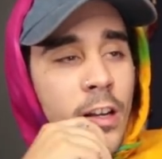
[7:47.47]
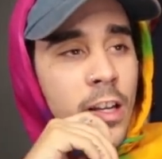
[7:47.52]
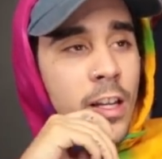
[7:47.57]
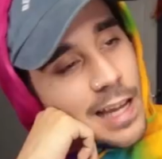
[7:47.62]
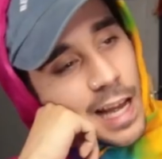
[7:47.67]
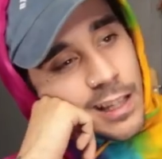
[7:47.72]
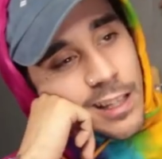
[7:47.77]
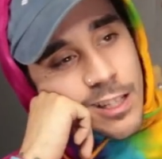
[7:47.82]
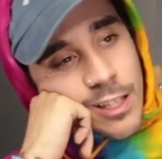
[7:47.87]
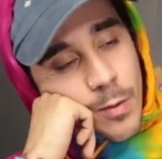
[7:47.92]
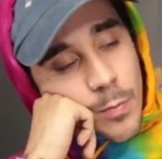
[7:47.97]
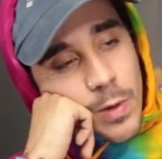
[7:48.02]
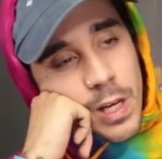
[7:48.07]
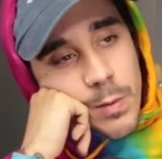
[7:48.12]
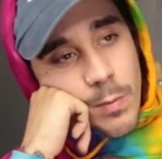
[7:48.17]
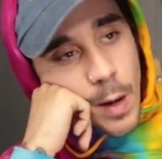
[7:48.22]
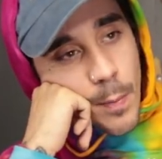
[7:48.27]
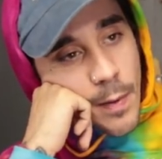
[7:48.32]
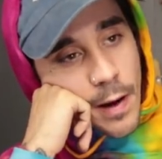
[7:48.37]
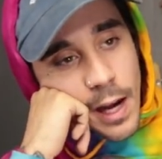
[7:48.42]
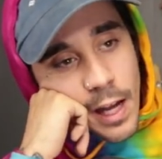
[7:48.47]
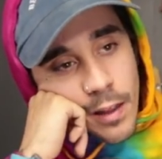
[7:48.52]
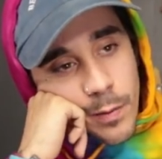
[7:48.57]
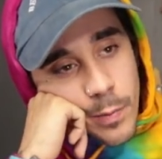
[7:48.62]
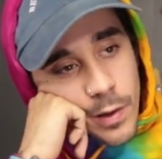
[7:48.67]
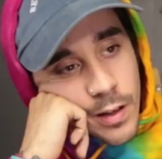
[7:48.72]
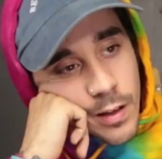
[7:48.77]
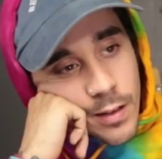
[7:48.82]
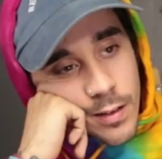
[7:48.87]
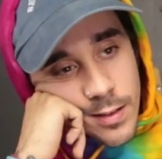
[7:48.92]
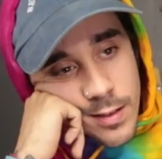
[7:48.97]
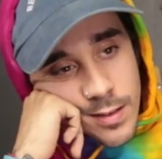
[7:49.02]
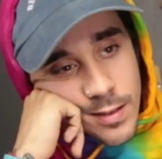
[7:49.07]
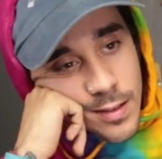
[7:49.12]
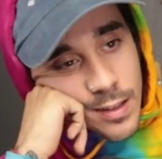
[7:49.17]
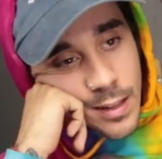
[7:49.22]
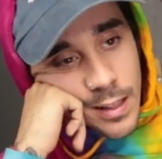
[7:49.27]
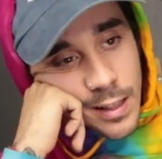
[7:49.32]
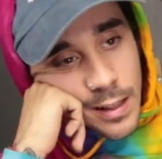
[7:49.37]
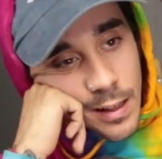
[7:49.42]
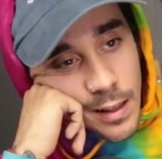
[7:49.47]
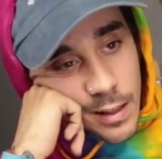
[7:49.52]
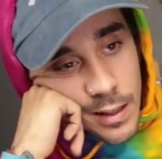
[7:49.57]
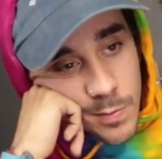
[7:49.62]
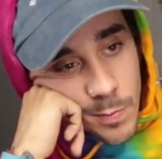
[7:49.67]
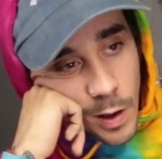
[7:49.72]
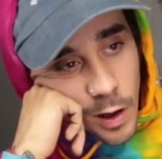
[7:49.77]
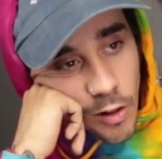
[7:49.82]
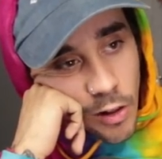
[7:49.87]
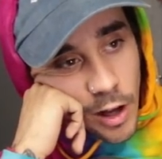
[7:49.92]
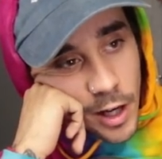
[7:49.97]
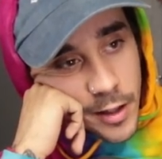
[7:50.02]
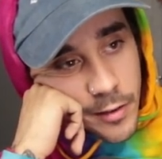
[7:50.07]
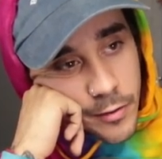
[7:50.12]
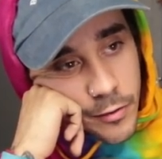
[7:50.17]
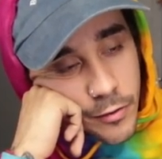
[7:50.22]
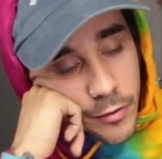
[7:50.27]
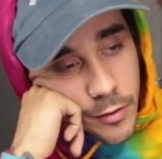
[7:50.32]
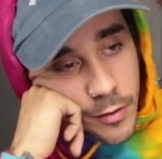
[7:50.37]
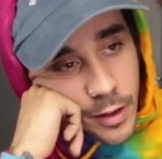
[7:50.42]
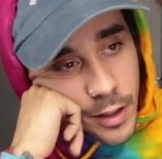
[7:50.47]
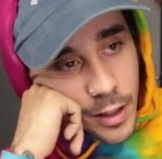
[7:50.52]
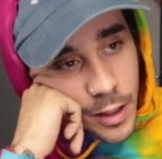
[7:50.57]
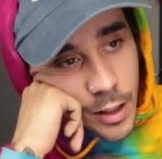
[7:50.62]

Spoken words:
Not to demean my path, because it's my life.